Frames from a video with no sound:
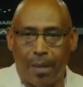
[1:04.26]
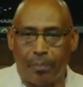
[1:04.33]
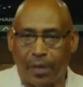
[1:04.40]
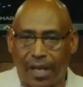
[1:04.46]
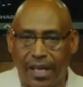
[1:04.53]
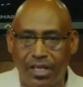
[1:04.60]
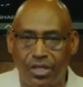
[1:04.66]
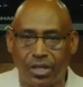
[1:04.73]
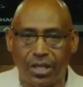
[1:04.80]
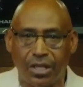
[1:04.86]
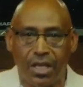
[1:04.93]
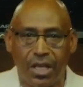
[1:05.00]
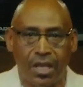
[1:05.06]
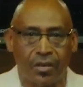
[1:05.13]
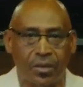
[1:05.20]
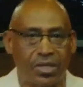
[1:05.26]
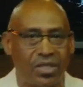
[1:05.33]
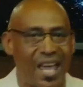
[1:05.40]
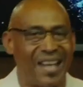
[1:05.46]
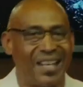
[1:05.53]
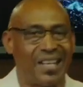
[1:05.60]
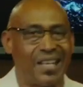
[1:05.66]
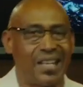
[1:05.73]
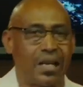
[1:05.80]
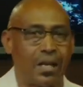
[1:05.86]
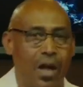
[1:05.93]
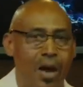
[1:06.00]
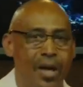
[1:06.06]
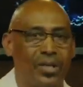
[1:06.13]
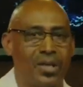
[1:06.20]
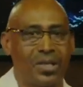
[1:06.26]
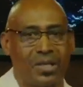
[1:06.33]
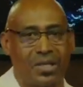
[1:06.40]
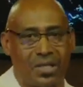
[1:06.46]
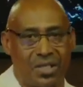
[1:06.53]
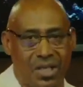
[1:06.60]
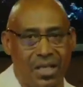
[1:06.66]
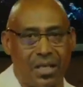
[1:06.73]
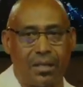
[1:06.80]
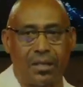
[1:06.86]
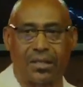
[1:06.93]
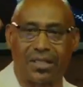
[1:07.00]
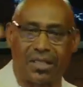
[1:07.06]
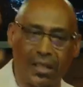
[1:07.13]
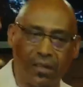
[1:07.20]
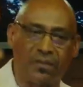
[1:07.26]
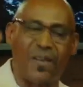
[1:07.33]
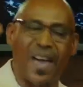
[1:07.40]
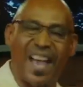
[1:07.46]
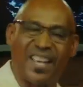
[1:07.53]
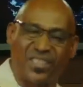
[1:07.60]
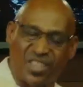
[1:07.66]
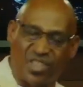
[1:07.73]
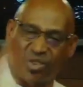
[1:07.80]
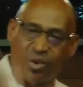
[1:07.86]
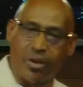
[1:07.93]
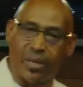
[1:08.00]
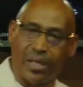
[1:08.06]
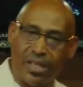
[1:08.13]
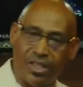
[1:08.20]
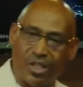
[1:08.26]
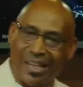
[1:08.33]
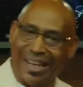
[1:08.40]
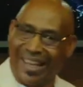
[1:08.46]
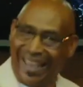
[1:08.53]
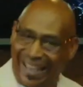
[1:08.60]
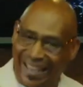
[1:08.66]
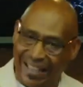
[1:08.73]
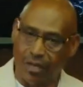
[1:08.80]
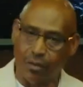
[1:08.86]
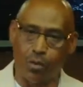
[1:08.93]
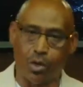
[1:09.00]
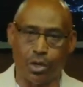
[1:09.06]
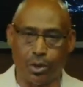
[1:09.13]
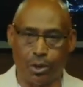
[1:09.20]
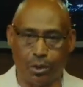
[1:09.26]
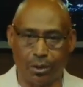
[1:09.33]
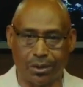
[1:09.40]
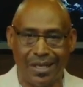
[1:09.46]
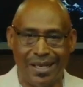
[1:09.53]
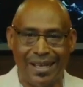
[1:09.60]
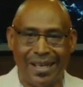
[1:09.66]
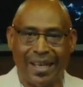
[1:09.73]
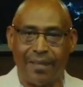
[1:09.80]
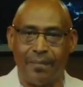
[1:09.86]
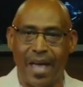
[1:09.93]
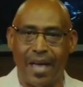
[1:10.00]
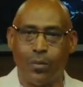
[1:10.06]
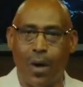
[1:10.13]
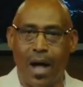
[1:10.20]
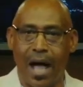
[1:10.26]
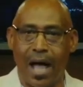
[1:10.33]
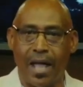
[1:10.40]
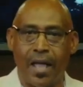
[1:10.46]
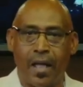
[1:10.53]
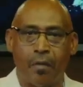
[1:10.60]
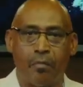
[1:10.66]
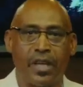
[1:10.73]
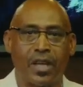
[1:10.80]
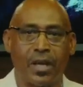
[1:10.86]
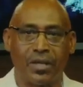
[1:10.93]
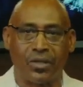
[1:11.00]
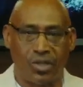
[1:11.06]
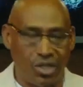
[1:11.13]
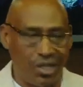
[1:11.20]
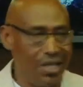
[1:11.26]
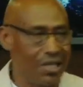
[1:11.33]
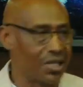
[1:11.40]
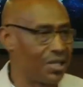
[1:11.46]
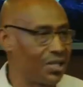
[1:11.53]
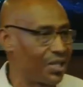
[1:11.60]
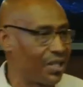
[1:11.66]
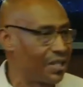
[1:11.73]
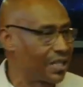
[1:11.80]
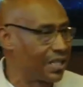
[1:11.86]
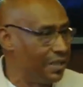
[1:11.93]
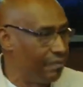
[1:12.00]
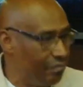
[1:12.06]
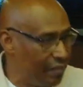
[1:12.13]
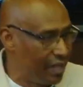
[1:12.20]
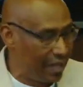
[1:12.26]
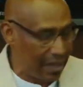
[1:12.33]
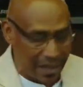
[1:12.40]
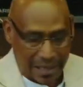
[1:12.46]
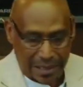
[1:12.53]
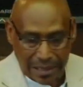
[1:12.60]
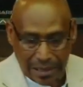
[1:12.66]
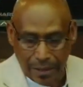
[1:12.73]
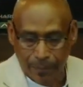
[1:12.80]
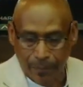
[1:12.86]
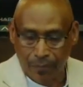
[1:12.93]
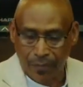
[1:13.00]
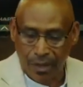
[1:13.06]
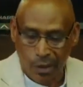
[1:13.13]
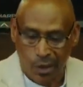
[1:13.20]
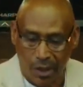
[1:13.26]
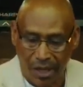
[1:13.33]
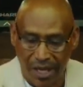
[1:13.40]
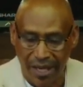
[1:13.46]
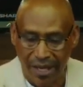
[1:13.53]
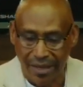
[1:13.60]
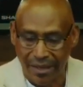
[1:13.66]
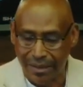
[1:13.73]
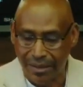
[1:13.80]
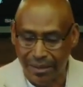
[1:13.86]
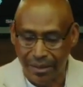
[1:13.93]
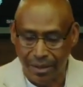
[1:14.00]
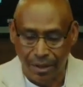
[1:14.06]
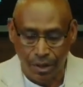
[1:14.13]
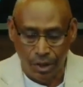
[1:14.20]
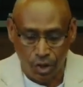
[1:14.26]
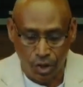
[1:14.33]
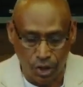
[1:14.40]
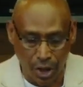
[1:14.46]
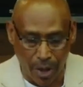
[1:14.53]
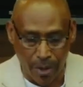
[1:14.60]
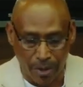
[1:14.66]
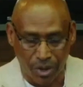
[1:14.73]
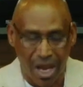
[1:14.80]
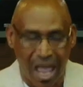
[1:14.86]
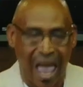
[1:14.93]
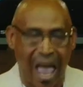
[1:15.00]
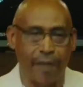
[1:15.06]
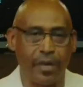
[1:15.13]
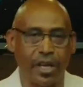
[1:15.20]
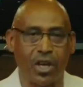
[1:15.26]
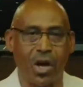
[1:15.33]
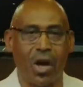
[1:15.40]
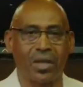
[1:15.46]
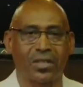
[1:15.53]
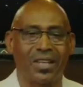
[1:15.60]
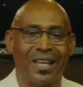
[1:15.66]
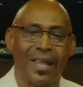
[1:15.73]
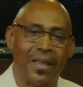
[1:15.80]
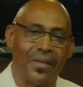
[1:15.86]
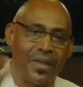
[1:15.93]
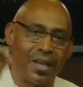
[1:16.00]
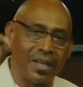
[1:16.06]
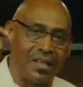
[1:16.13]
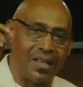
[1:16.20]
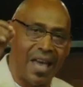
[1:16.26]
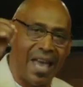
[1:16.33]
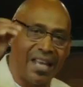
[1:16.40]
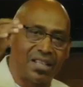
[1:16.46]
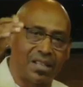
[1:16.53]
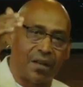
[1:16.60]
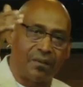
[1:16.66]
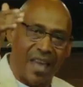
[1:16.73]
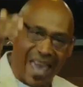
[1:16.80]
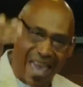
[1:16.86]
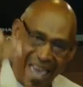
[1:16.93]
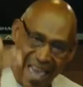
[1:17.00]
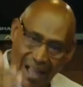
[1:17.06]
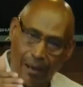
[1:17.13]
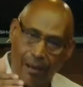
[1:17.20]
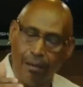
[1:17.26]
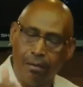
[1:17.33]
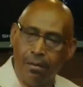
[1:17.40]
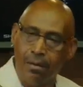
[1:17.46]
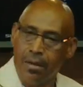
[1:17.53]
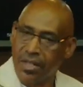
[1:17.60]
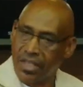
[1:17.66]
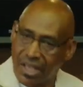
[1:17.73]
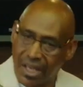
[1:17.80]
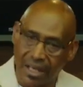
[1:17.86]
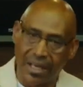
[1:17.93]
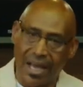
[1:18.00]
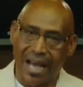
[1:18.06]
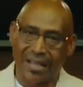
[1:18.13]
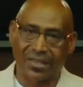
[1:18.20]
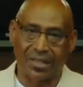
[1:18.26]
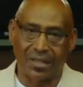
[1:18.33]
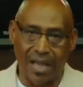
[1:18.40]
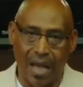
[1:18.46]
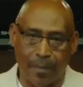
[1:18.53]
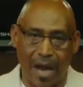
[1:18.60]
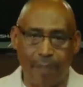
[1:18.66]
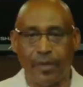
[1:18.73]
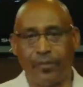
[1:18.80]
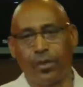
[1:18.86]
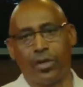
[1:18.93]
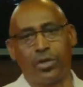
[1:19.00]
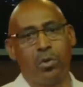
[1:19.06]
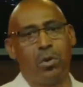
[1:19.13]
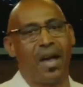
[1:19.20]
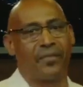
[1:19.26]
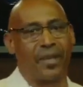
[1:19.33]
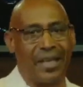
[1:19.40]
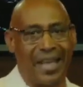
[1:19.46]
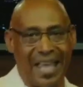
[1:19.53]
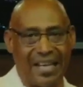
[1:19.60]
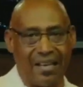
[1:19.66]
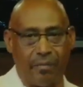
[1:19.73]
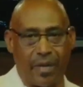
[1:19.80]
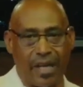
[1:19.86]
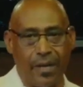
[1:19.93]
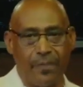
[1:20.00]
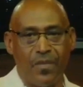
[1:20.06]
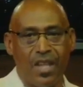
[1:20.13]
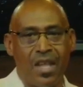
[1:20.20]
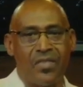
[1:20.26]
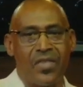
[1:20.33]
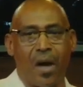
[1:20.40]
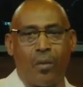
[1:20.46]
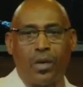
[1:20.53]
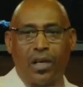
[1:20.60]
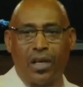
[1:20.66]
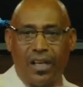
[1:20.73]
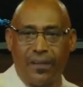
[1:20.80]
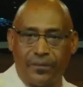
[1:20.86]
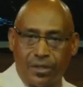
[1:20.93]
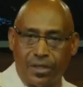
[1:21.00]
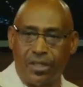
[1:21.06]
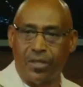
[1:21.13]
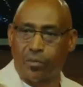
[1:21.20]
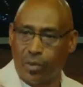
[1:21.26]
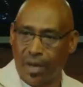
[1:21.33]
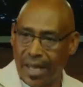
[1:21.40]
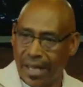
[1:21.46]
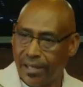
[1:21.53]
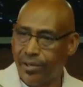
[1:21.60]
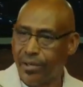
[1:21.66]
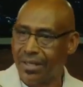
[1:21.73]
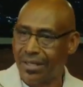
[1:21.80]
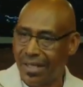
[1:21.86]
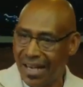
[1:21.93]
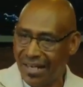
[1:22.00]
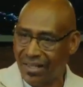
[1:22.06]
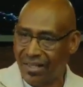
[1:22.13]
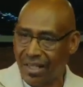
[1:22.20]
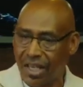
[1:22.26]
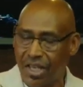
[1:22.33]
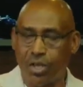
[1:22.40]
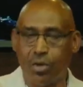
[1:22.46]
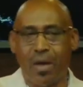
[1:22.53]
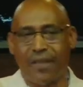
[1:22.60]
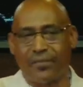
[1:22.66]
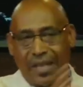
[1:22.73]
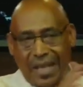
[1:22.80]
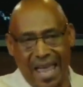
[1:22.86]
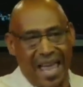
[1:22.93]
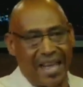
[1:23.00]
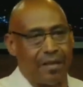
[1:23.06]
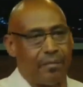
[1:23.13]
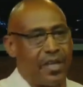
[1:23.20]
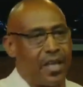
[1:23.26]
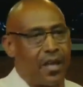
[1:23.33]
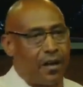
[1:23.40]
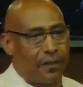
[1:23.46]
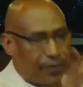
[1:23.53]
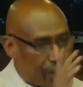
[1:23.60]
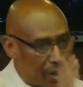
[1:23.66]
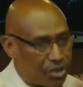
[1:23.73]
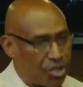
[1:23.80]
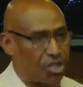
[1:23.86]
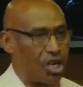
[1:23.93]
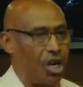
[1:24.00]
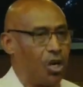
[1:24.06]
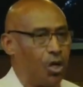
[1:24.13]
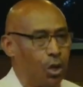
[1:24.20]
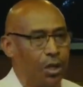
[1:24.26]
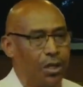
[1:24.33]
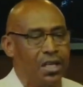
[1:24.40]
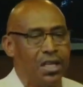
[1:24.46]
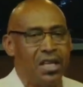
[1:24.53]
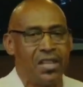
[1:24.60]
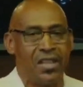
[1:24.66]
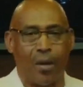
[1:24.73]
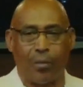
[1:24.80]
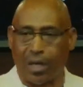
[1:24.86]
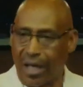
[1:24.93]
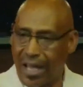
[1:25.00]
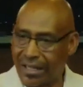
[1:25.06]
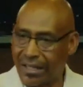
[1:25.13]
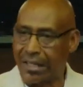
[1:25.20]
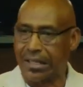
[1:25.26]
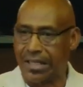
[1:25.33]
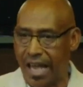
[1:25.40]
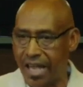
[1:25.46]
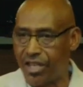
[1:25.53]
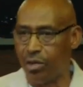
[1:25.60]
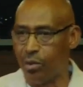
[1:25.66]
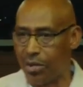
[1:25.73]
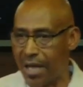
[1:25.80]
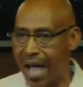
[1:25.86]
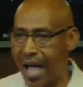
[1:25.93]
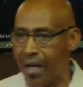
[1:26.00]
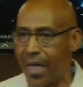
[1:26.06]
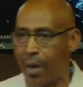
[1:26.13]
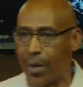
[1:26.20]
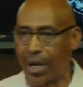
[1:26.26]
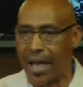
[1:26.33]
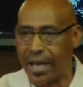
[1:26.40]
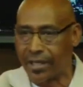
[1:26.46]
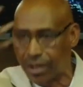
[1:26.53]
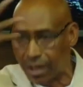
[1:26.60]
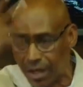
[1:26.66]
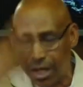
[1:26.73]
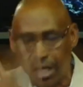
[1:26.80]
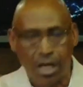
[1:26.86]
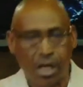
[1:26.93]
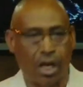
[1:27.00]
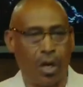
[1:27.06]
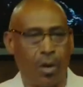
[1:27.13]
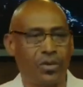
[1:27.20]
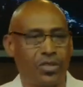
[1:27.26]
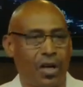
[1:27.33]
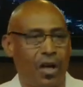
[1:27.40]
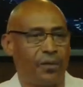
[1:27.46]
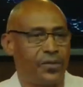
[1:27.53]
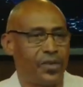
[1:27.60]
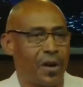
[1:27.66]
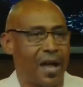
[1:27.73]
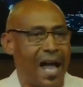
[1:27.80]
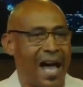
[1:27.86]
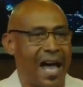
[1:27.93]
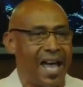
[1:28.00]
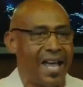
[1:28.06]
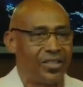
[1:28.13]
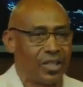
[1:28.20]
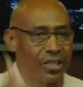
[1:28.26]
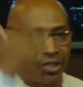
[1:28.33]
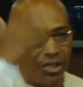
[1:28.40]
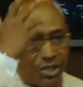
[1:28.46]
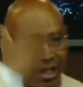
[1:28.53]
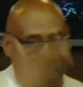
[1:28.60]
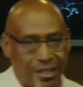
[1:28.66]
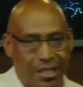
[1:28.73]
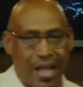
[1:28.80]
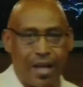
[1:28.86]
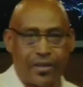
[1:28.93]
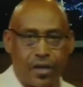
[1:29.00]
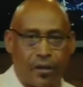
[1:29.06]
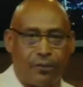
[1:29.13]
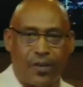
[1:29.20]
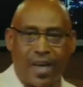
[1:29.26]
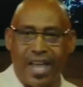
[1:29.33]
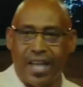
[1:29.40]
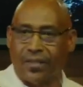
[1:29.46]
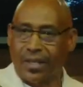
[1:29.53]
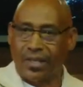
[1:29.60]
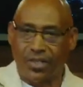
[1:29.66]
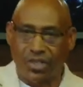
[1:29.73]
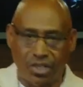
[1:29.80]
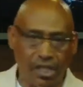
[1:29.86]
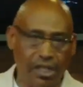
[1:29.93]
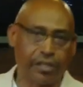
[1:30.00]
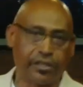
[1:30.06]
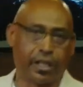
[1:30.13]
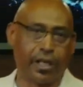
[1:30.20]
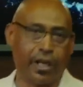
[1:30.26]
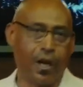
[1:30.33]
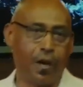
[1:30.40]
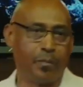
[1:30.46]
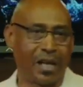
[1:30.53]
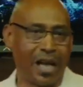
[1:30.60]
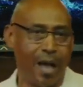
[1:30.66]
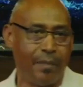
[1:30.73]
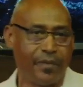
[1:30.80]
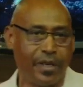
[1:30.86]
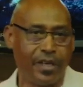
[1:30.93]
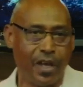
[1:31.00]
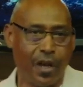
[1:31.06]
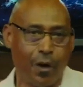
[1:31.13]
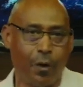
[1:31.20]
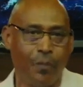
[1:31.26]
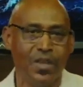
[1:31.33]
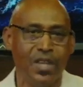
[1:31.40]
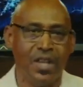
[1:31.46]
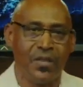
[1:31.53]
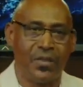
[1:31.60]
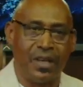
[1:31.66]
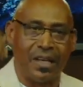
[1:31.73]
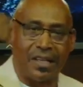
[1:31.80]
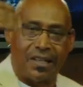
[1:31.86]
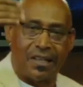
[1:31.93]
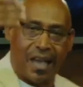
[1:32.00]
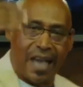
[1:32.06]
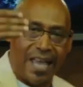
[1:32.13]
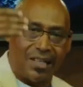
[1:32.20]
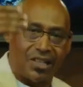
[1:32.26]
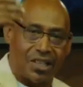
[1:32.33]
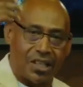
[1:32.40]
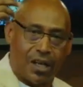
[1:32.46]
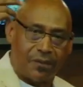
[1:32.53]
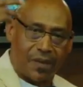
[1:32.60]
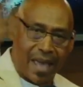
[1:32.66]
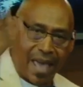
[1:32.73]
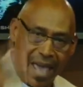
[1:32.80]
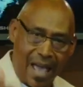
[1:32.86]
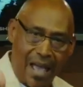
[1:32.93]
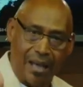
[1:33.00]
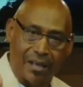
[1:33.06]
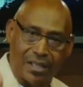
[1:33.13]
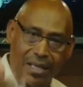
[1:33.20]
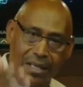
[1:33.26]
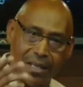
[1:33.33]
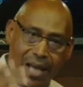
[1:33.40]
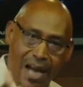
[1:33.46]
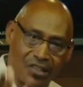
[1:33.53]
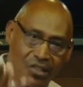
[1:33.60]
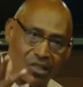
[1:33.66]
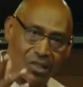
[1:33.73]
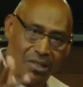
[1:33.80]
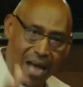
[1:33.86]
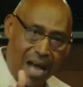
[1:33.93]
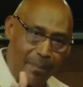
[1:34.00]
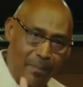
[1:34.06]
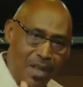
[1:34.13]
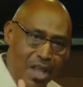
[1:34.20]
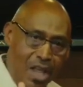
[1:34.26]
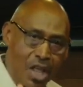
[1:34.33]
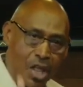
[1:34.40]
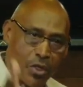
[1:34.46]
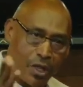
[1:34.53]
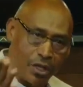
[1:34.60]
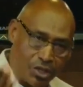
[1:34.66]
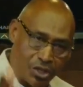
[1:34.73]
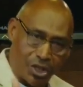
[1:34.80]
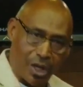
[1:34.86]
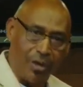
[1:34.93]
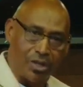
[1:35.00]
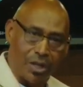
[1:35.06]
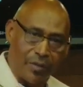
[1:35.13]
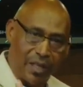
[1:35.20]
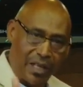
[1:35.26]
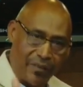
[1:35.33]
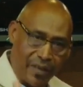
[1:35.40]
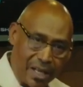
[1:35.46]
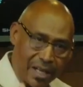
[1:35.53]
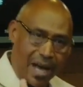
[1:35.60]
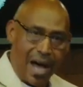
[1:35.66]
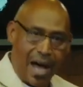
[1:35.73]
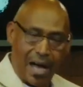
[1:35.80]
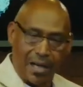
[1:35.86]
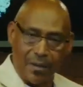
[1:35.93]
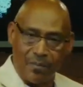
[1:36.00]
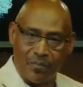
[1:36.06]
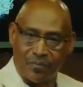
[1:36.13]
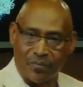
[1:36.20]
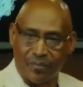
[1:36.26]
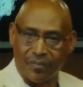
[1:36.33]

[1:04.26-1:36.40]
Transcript: the population. Christianity, the largest still and still fastest growing religion in the world. Amen. Why? Because Jesus is committed to his church, and because the gates of hell cannot stop it. How many of you know you have an enemy that would love to derail your destiny? You have an enemy of your soul that would like to take you down, that would like to close off your eyes and shut down your faith and steal your hope. But how many of you know the gates of hell cannot stop the church of the living God?